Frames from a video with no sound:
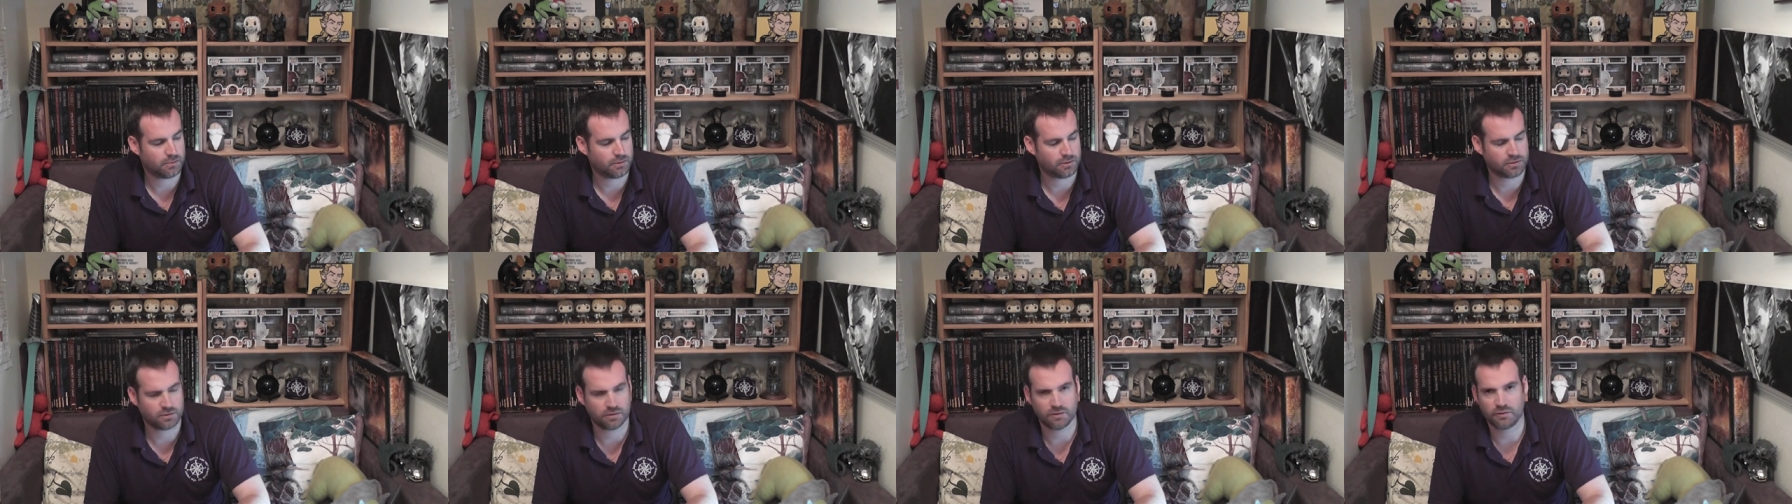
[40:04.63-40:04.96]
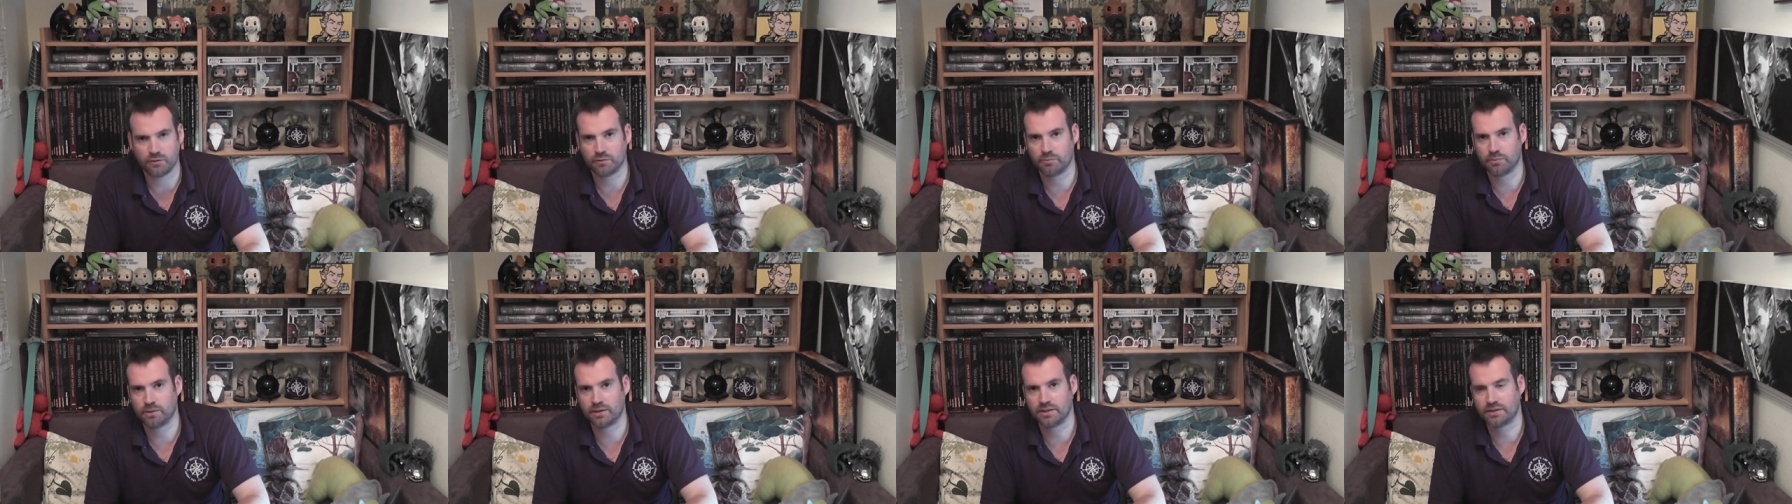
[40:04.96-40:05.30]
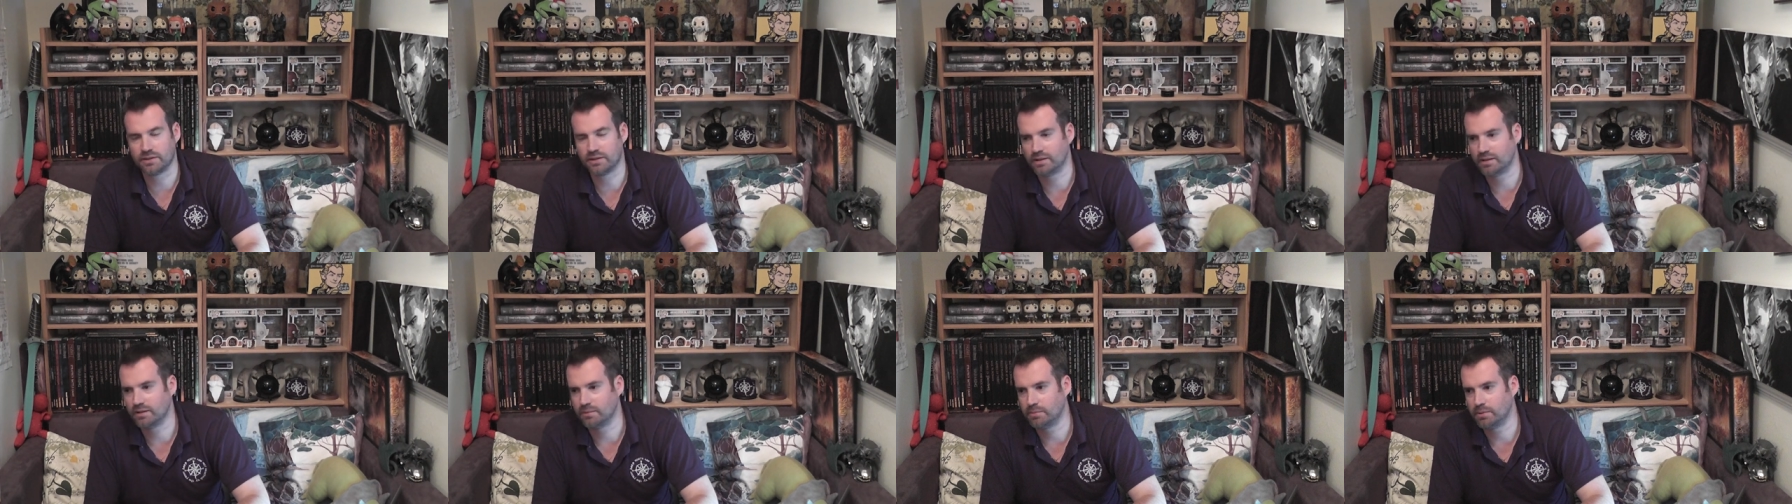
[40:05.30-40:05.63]
I'm not sure if I've
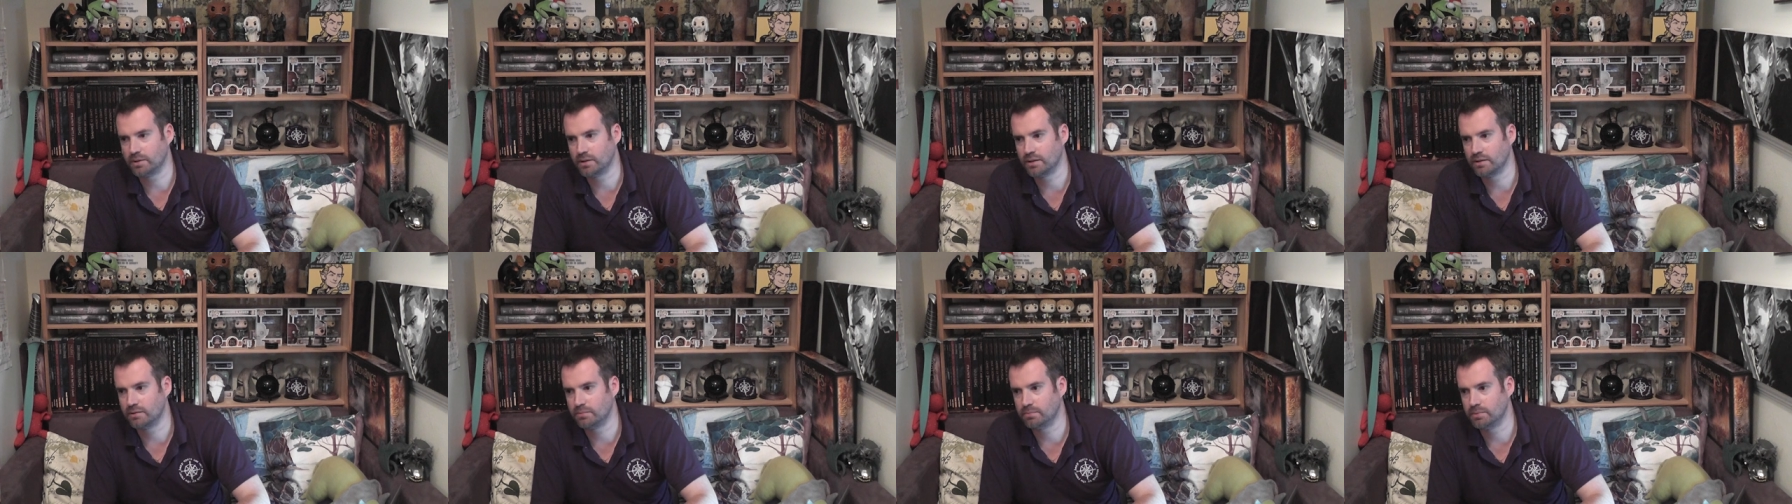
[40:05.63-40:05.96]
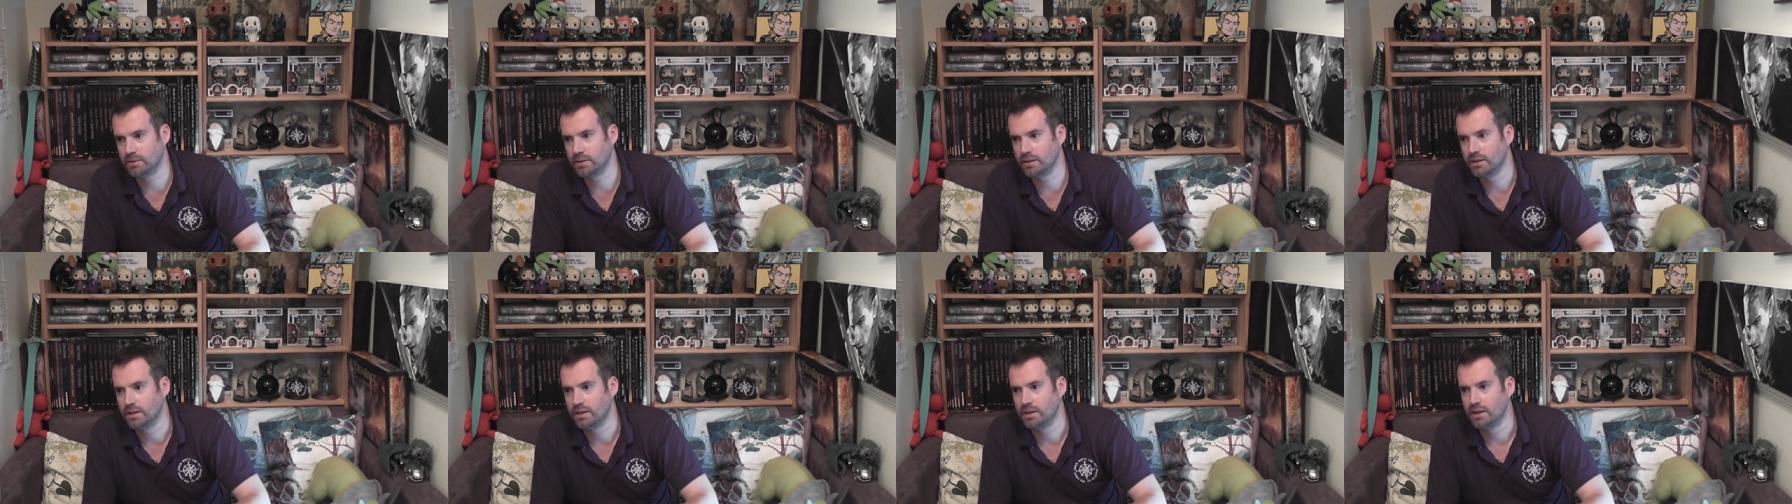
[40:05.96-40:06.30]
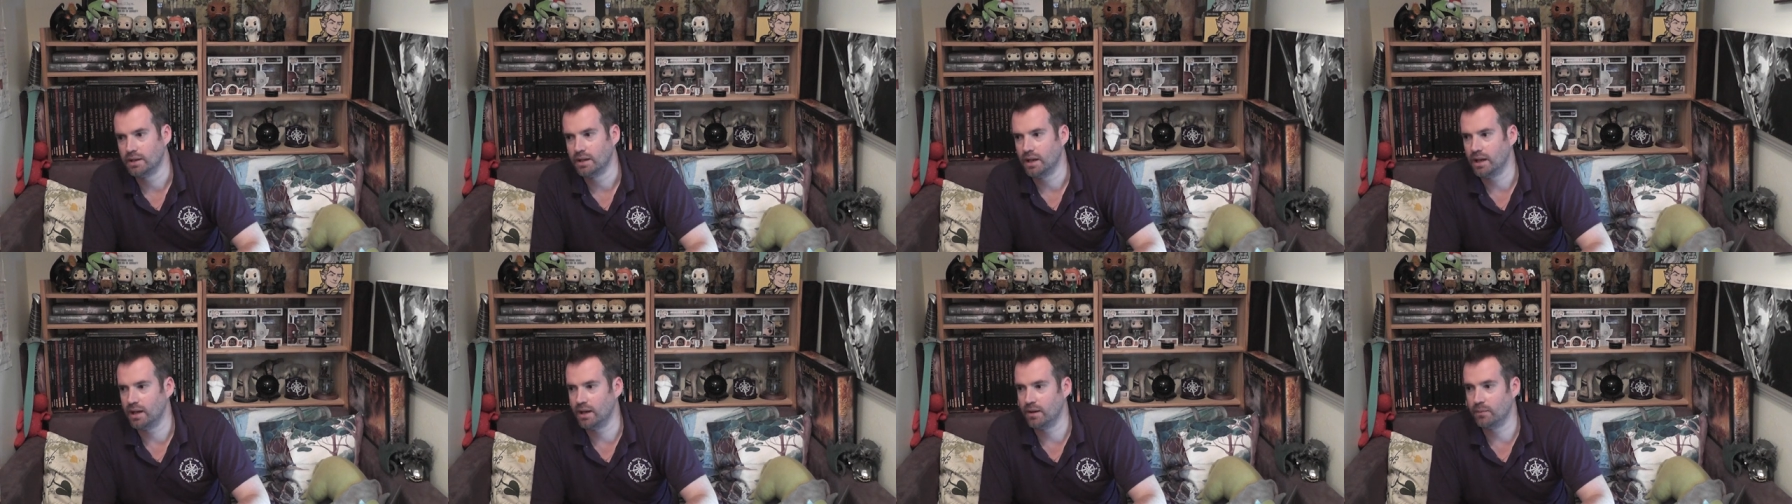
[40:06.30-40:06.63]
mentioned it in the past, but
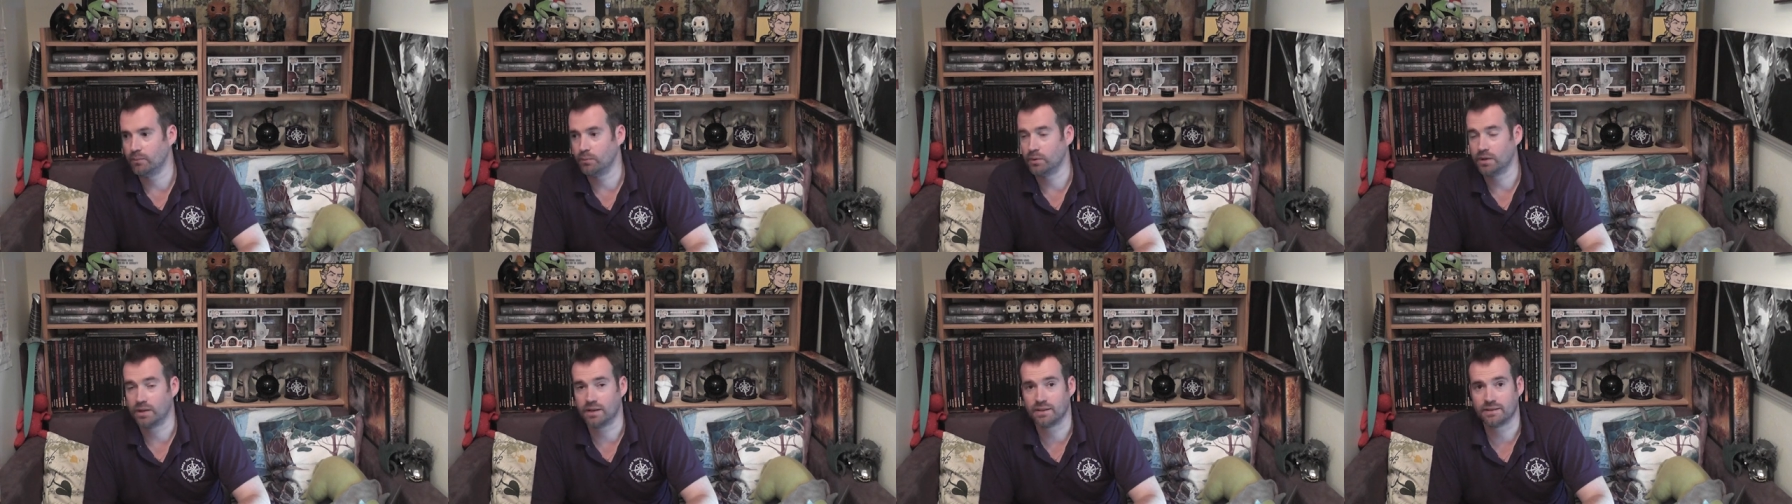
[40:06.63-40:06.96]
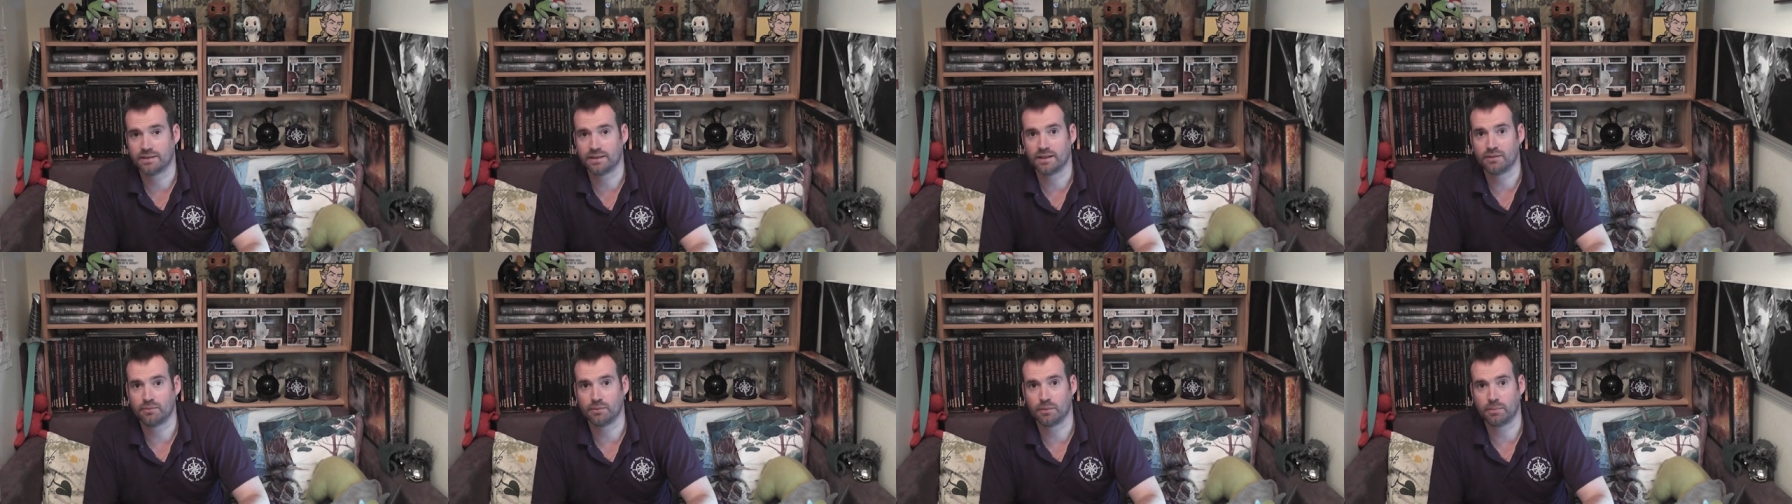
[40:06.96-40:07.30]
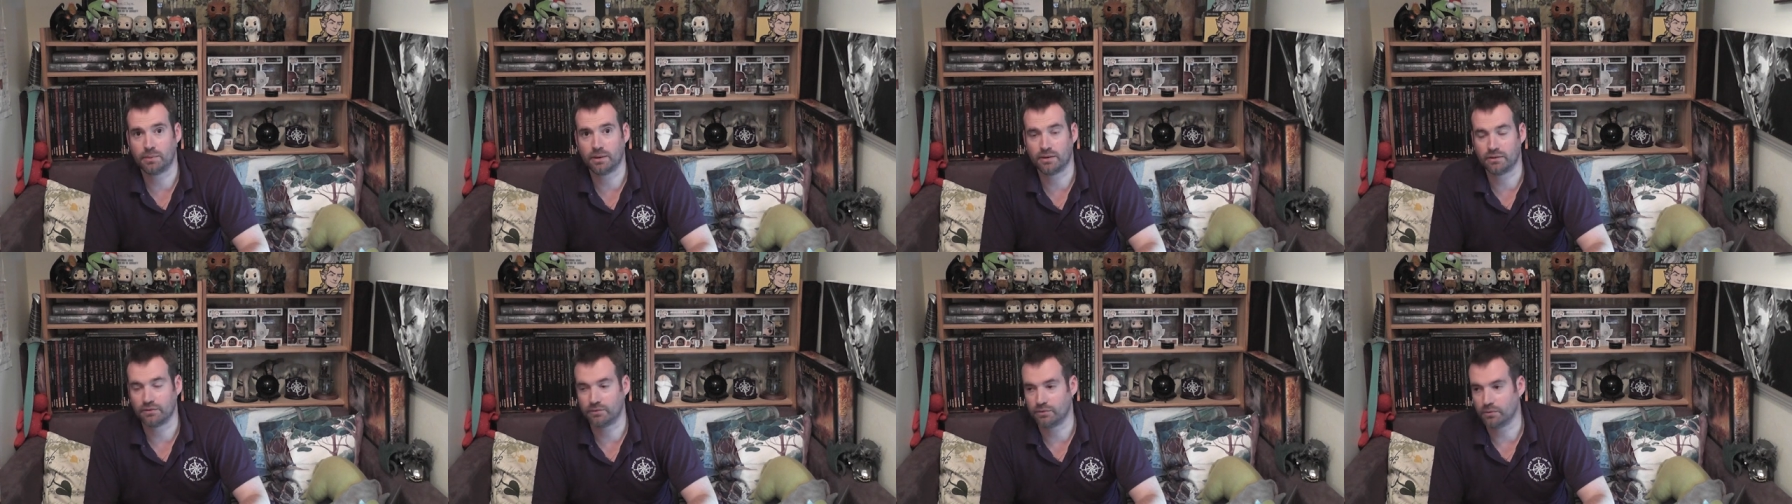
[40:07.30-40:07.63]
um, we're going to stay with my
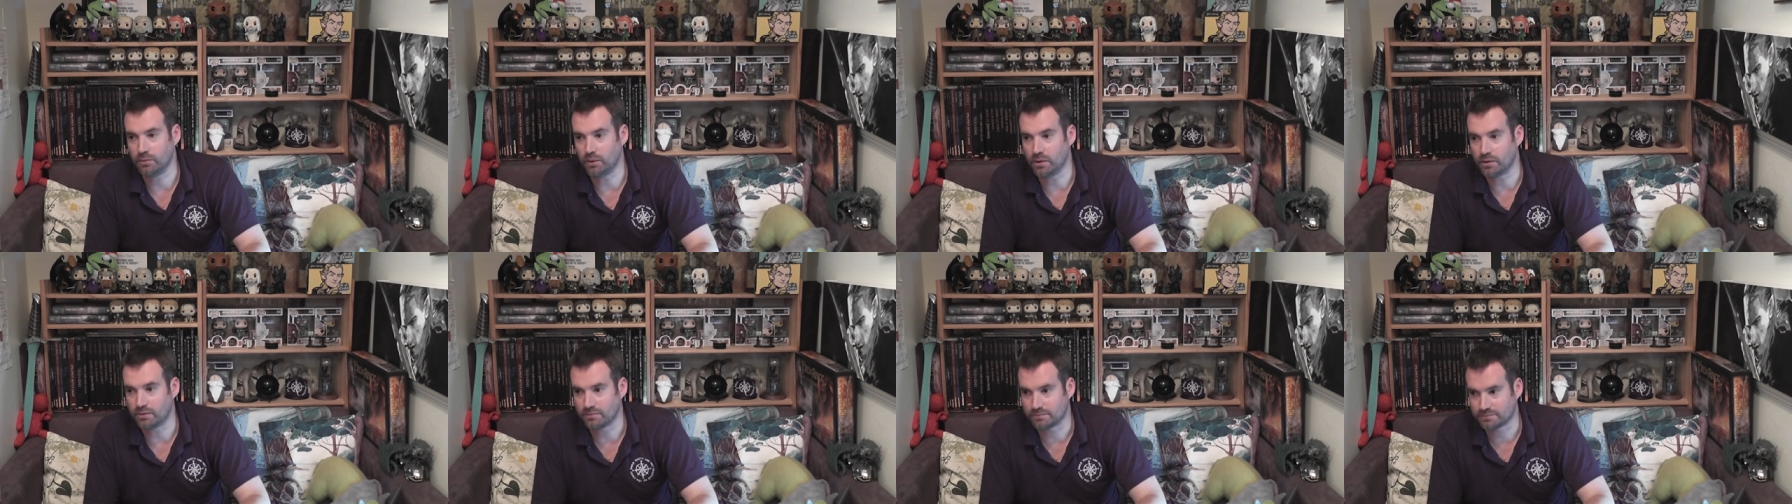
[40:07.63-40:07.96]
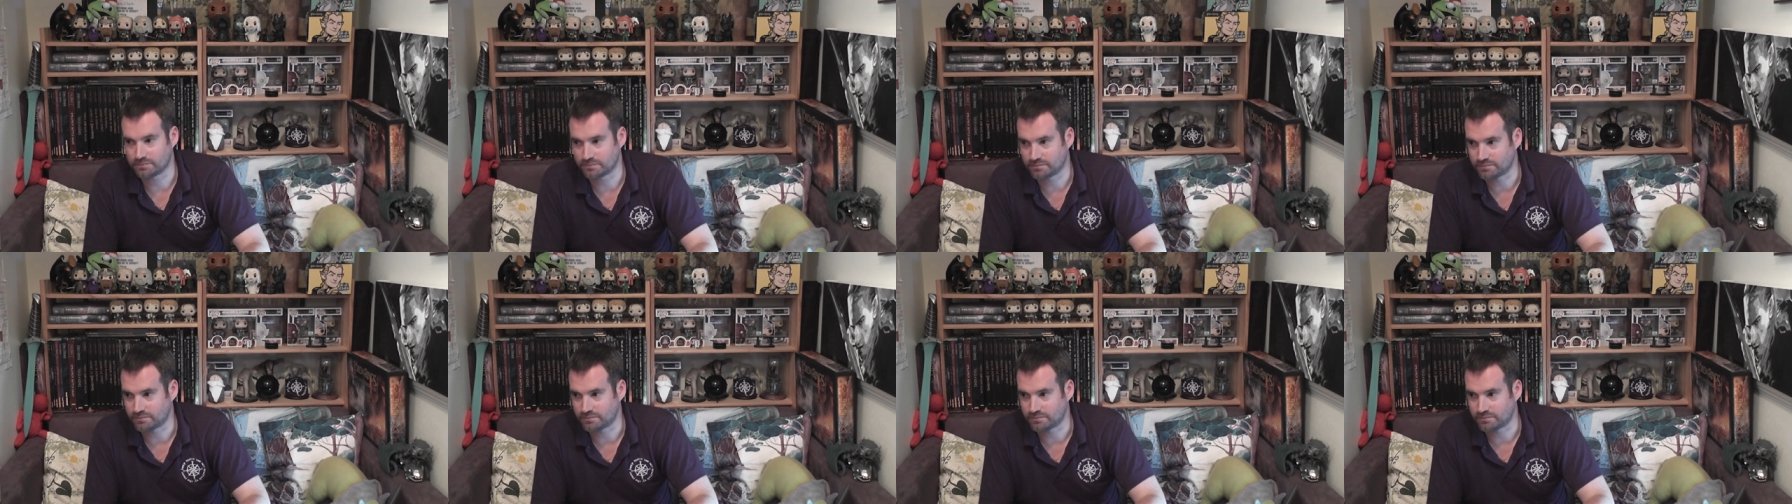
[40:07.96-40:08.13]
parents for a while.